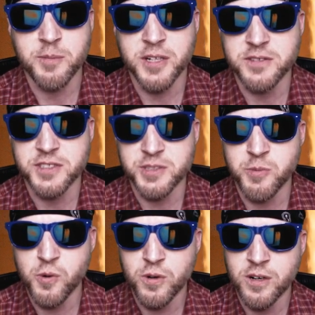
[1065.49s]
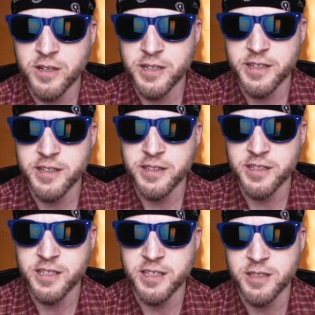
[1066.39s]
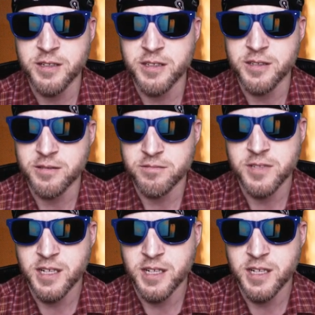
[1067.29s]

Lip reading: about this more in the